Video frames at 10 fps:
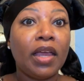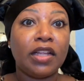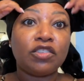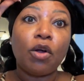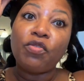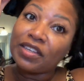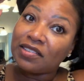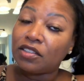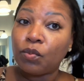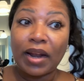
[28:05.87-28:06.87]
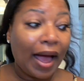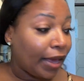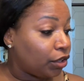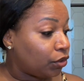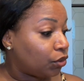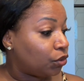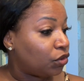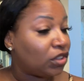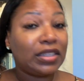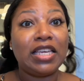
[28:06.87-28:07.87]
And so this is what I
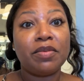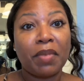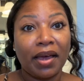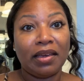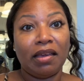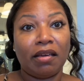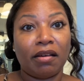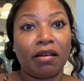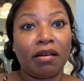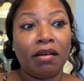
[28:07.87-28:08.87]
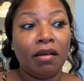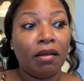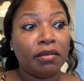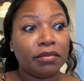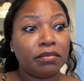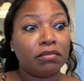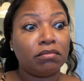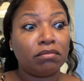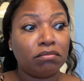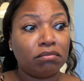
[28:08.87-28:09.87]
use to keep my hair
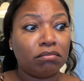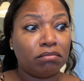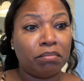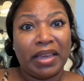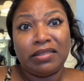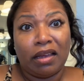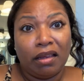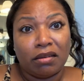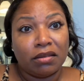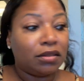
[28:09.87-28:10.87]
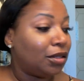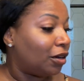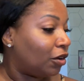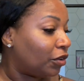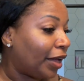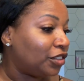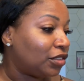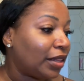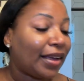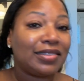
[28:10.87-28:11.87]
maintained. You know,
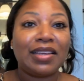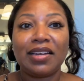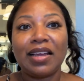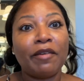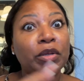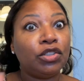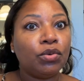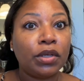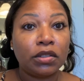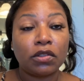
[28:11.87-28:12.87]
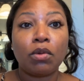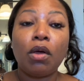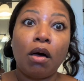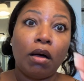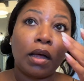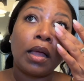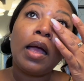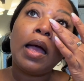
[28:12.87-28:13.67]
like I said, I've been doing it so long.